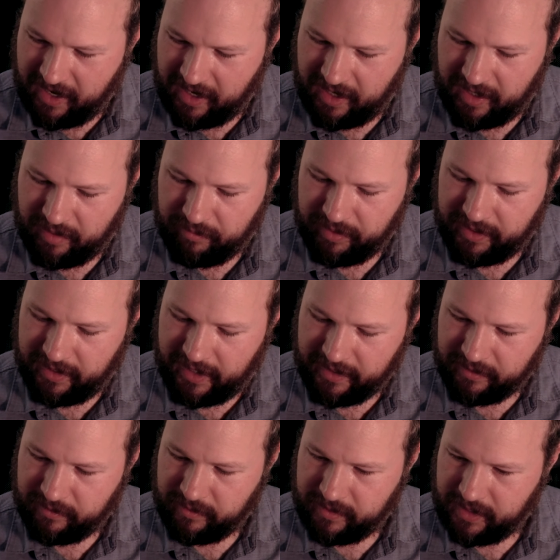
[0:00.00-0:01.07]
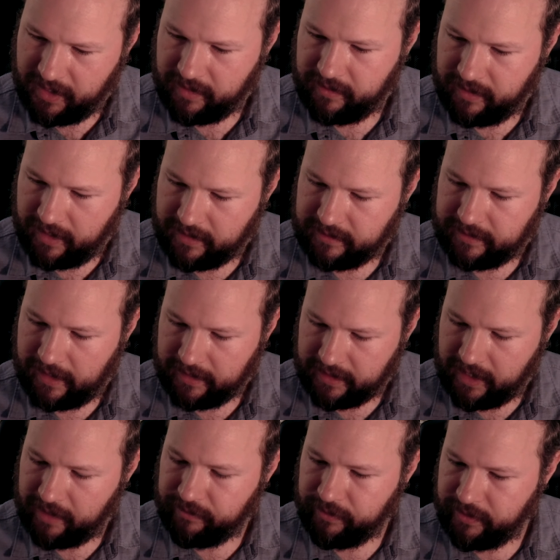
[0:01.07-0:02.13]
But like, yeah, that
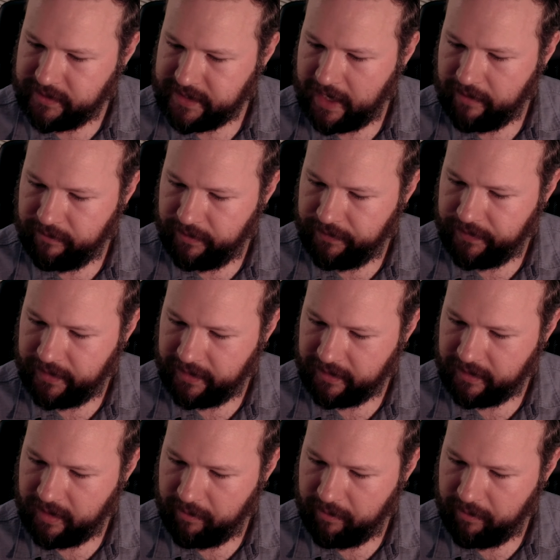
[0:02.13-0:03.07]
covers everything